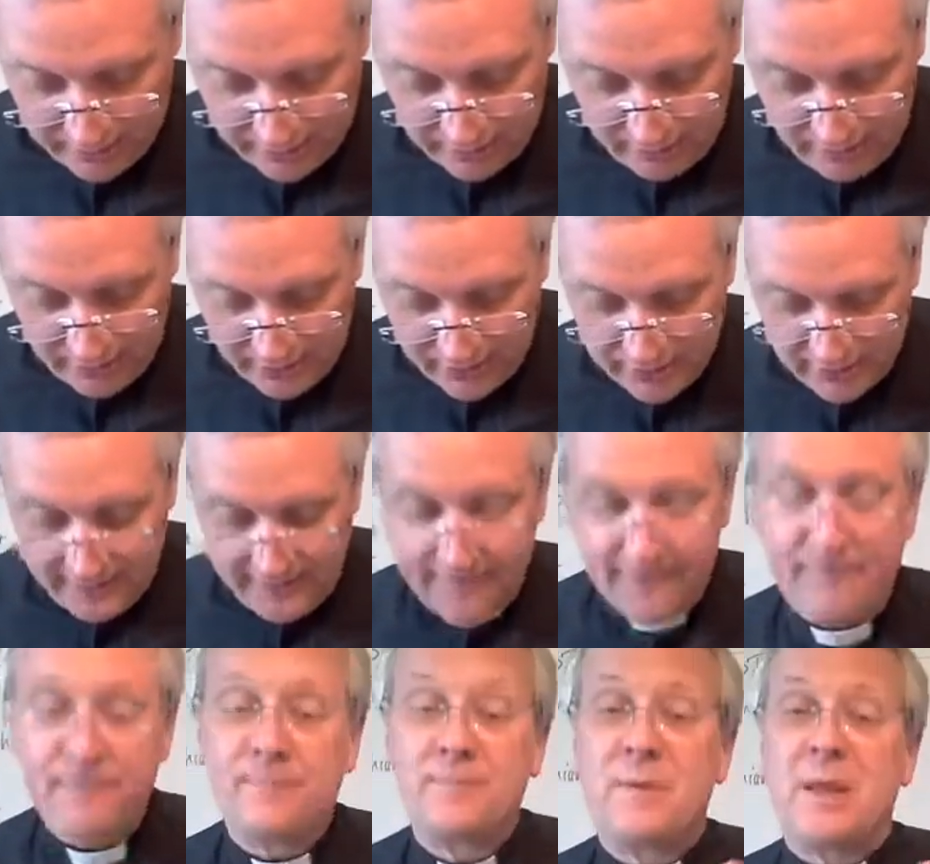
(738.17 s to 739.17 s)
to do this.
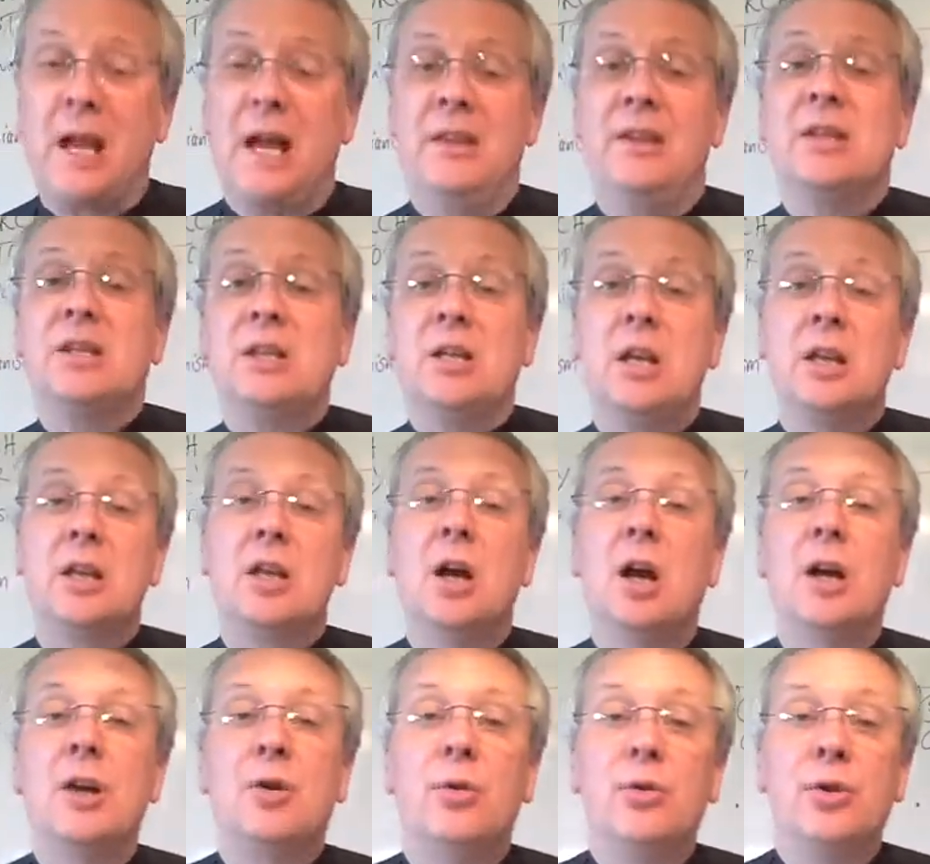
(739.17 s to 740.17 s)
And there's another
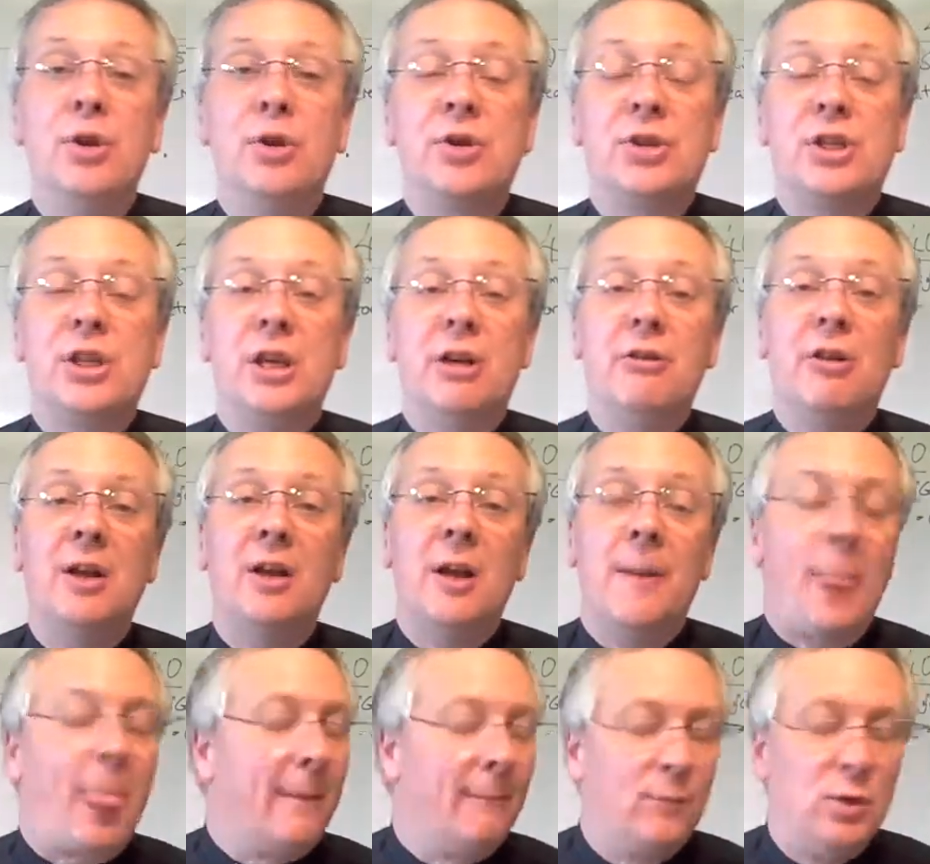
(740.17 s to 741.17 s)
guy called
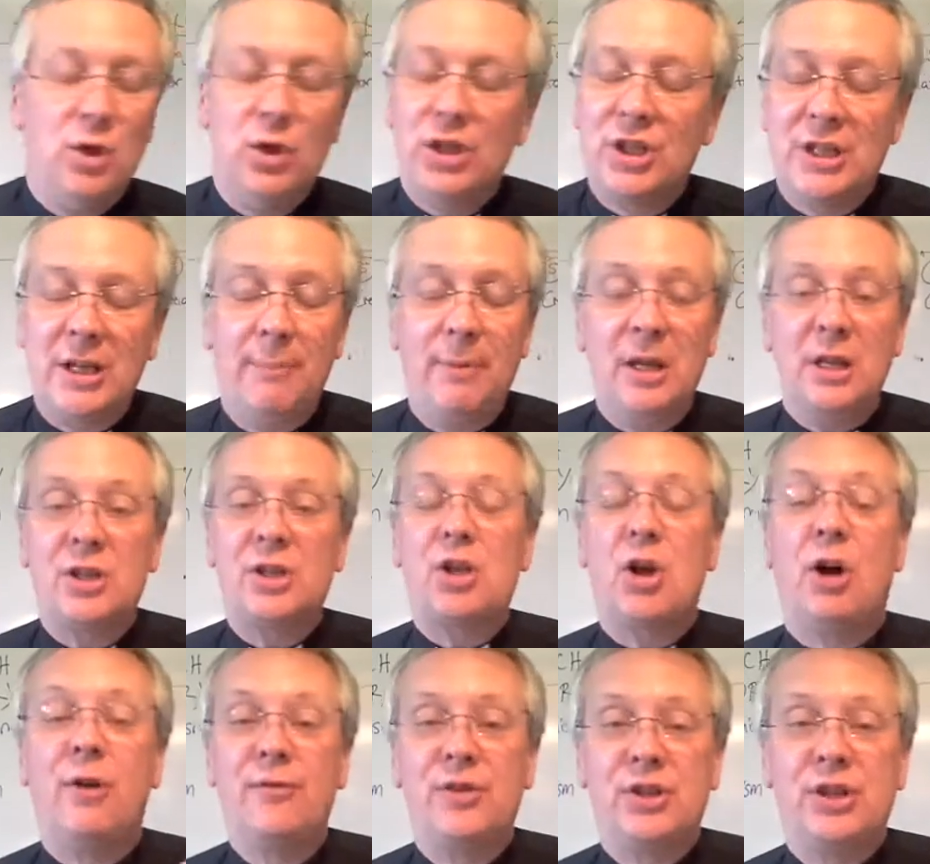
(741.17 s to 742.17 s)

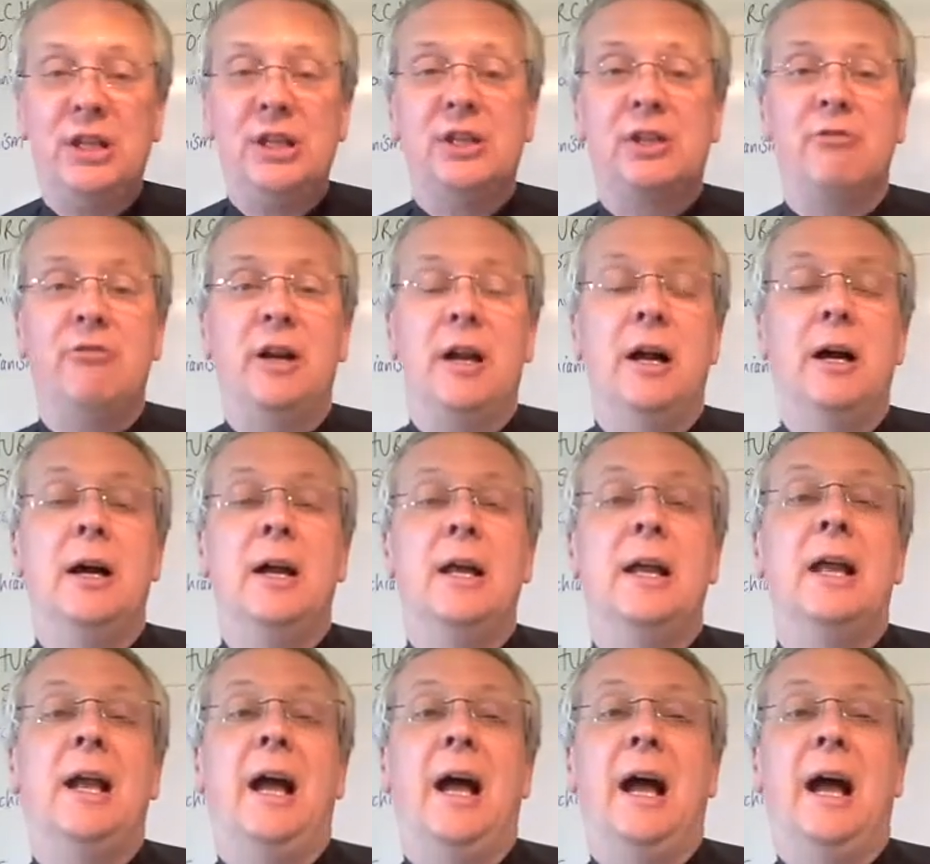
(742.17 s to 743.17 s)
Eusebius of Caesarea,
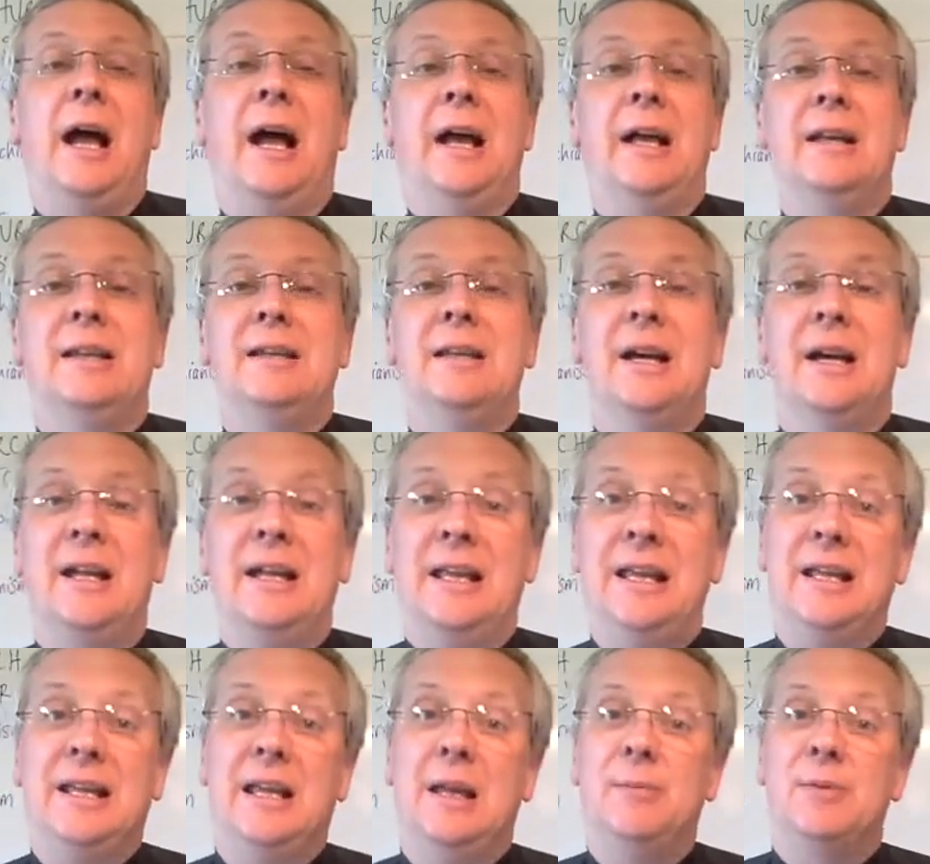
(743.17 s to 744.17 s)
and
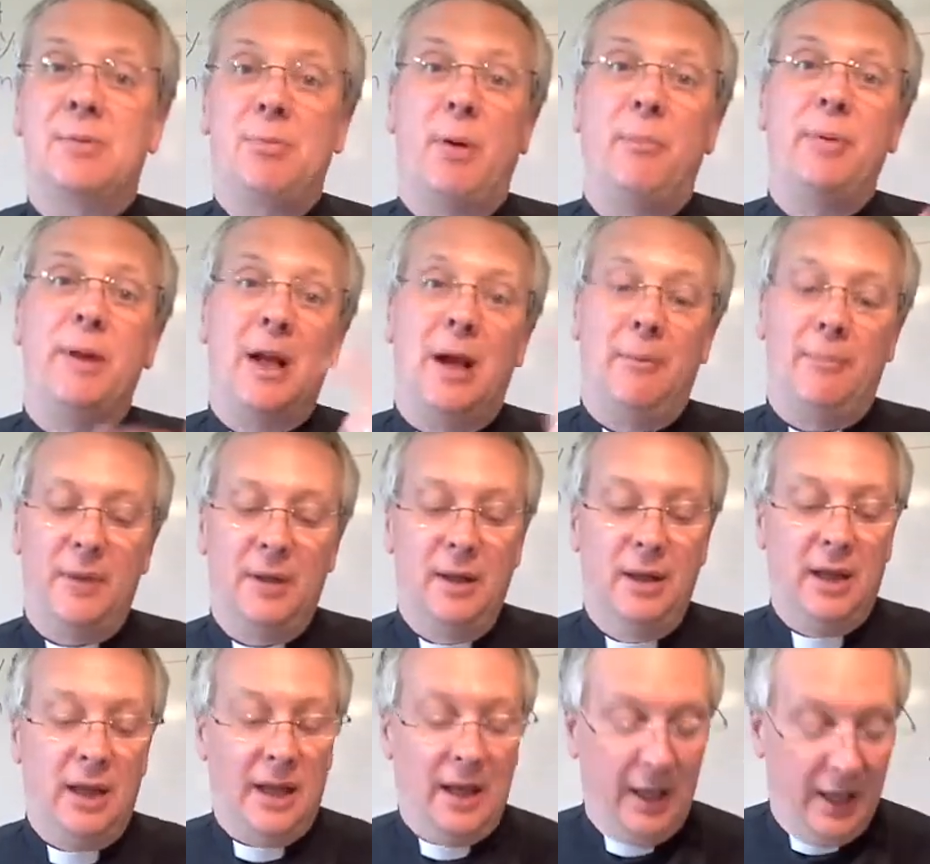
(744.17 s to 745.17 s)
he keeps popping up,
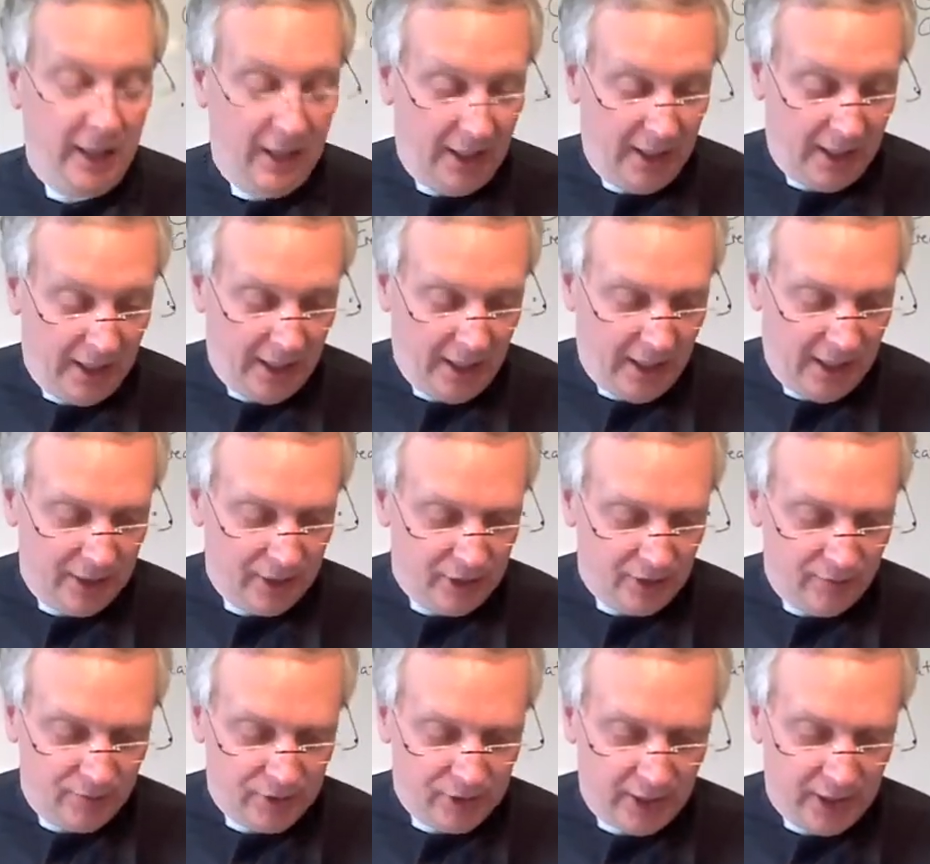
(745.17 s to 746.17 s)

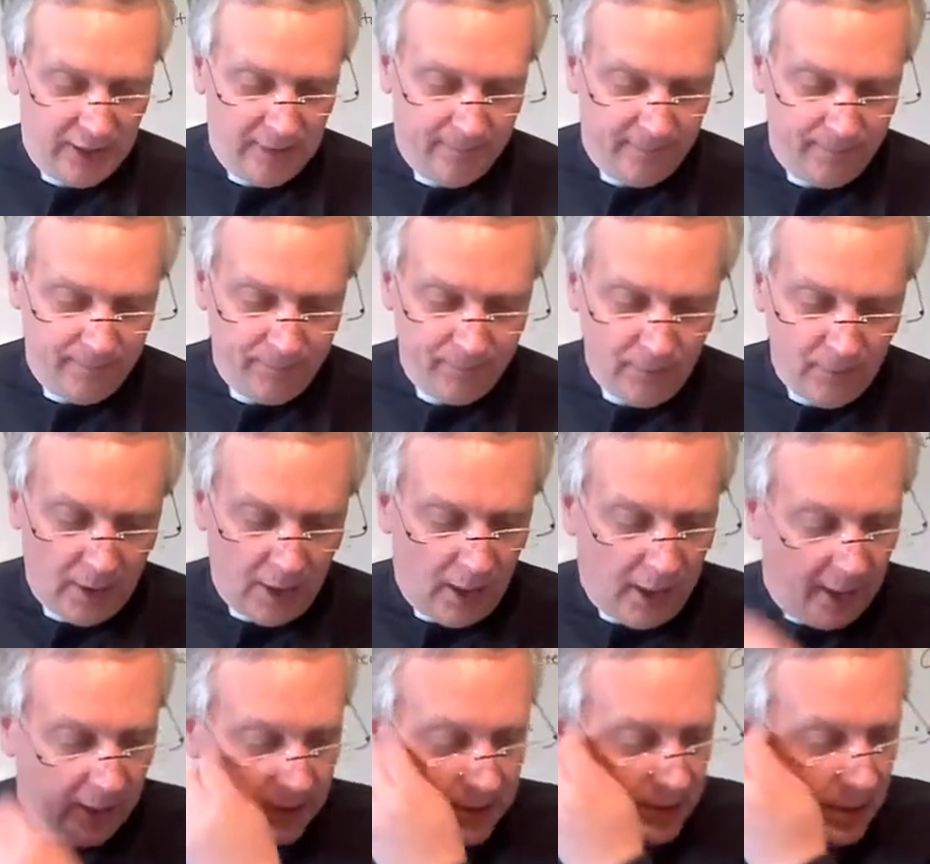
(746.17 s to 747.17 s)
as you've seen
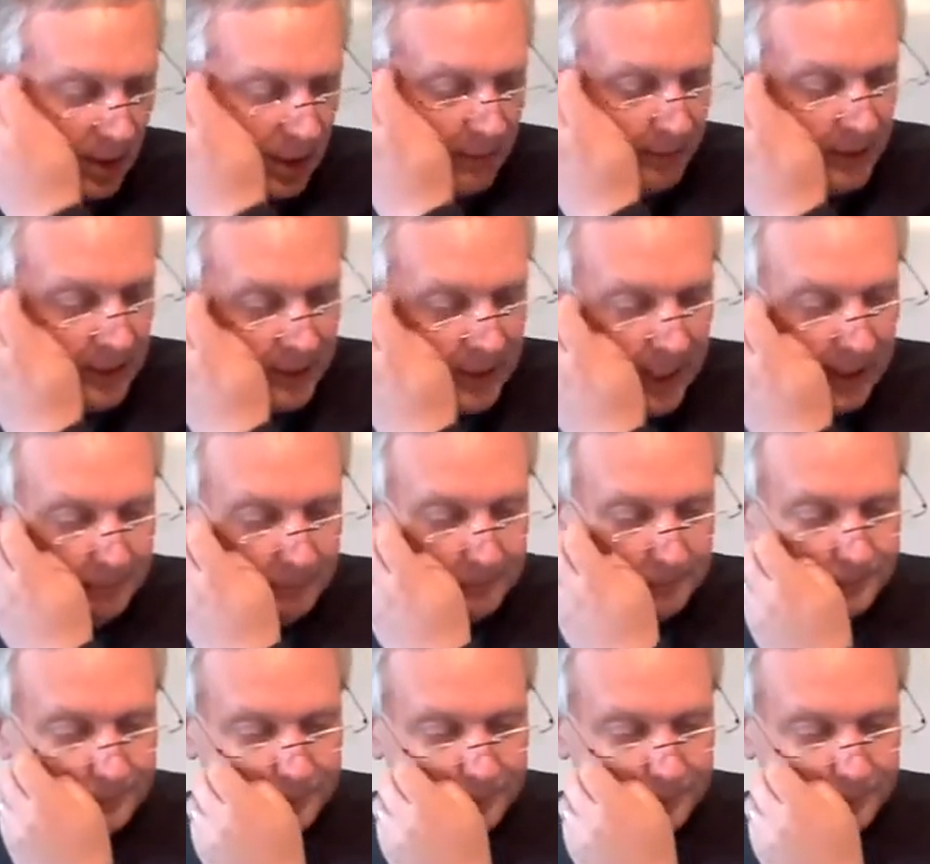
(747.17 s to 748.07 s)
time and again.